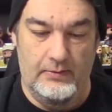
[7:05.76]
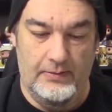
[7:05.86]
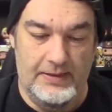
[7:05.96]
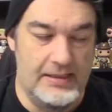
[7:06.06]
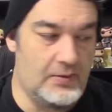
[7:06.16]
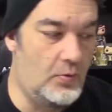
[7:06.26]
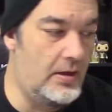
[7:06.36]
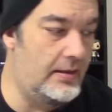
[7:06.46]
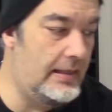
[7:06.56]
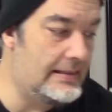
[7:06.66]
this
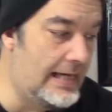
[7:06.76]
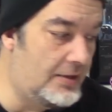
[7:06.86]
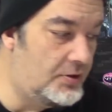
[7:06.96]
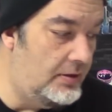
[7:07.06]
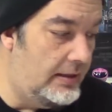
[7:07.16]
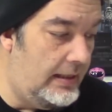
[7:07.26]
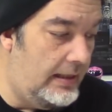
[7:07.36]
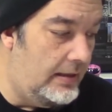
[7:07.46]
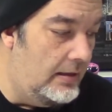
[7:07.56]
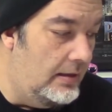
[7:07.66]
one is
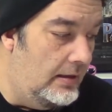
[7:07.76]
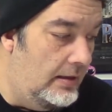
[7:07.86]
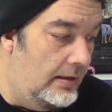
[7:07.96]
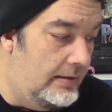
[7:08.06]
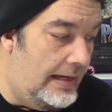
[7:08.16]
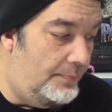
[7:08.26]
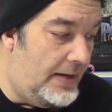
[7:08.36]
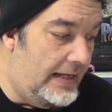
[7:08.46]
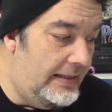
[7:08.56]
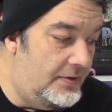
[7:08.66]
actually not
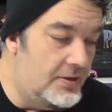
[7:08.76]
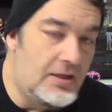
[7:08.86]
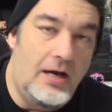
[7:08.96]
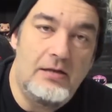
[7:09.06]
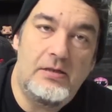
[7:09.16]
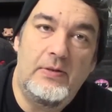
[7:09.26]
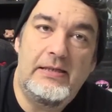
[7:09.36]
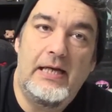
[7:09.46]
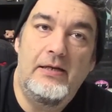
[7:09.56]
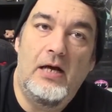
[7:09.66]
bad either. It's also a
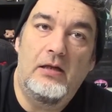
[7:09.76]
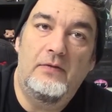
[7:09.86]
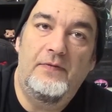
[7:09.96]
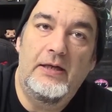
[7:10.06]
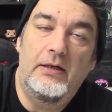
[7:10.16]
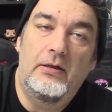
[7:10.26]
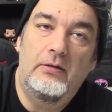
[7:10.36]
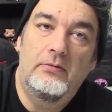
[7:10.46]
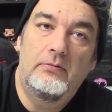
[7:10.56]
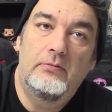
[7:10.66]
ten dollar figure.
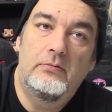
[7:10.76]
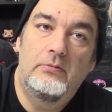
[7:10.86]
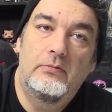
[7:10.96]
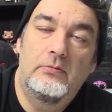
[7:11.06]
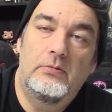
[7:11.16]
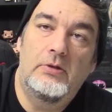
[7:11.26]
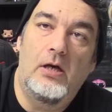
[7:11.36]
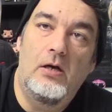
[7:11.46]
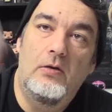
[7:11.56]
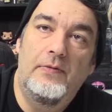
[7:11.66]

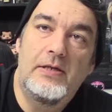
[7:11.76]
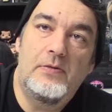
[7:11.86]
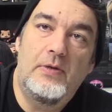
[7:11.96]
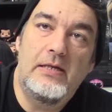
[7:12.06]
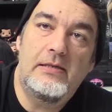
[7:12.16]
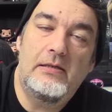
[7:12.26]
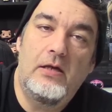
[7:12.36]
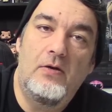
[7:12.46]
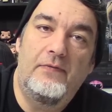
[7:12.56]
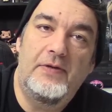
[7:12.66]
So this one is
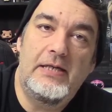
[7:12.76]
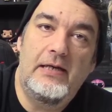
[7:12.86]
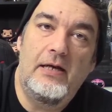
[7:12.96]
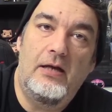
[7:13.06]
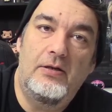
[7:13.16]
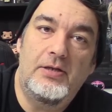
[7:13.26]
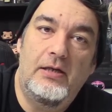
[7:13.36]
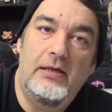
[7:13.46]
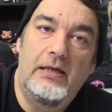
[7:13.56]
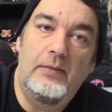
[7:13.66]
going for ten dollars
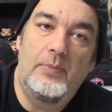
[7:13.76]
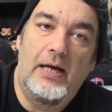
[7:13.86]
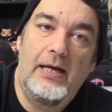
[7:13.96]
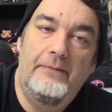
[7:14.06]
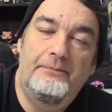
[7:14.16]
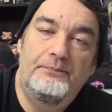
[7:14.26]
on eBay.